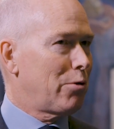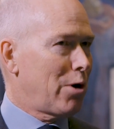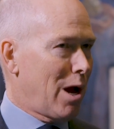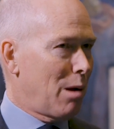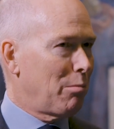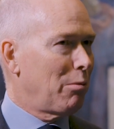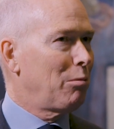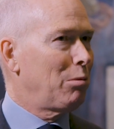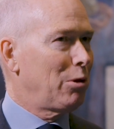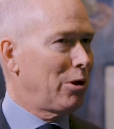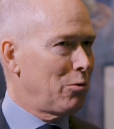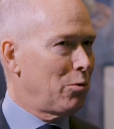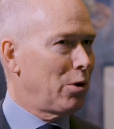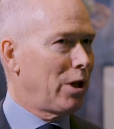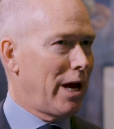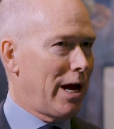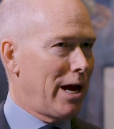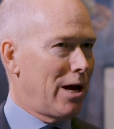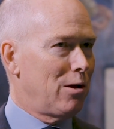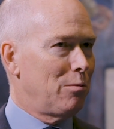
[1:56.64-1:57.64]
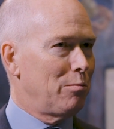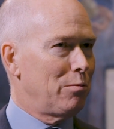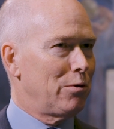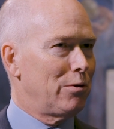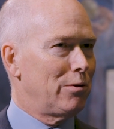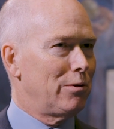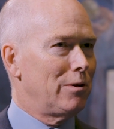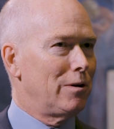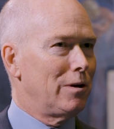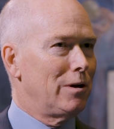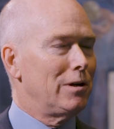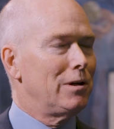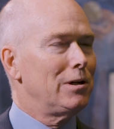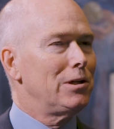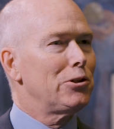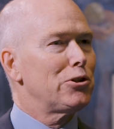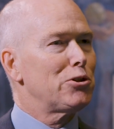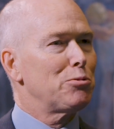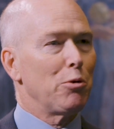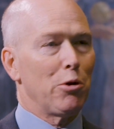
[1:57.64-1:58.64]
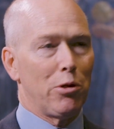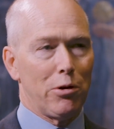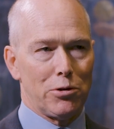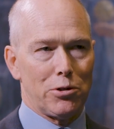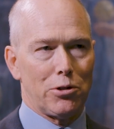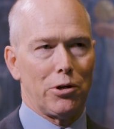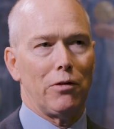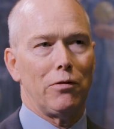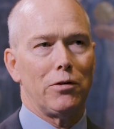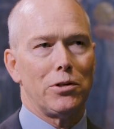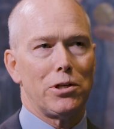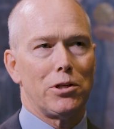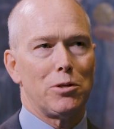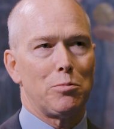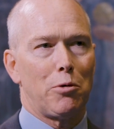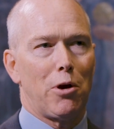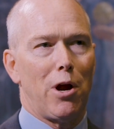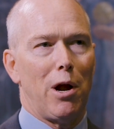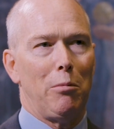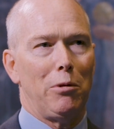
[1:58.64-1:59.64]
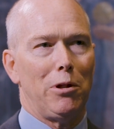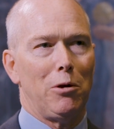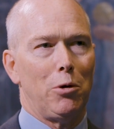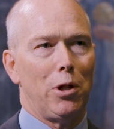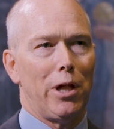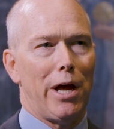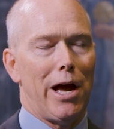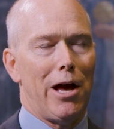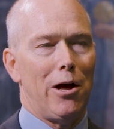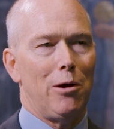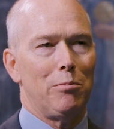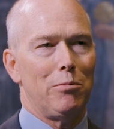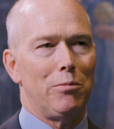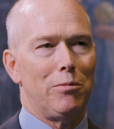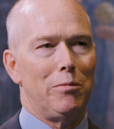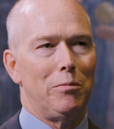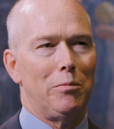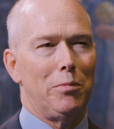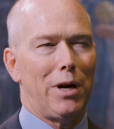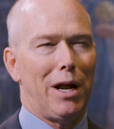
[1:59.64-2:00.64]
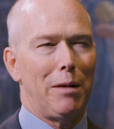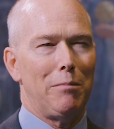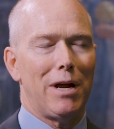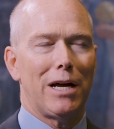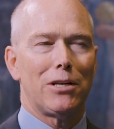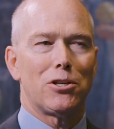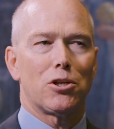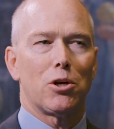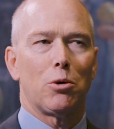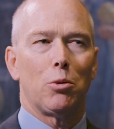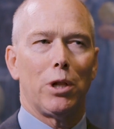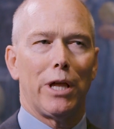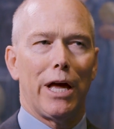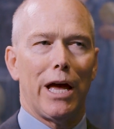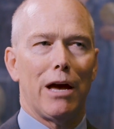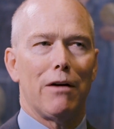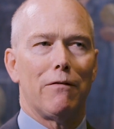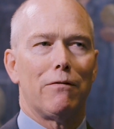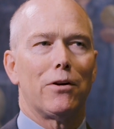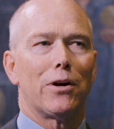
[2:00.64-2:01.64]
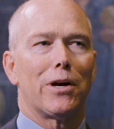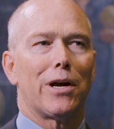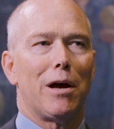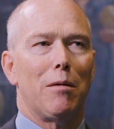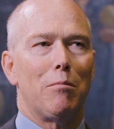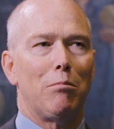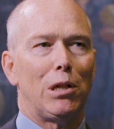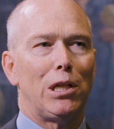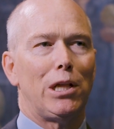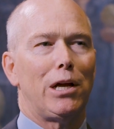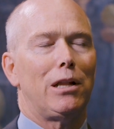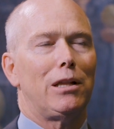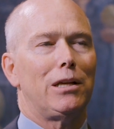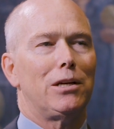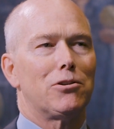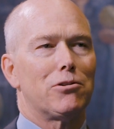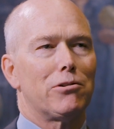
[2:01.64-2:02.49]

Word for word: probably will help. Smoother surfaces probably will help. But I'm not sure we'll ever completely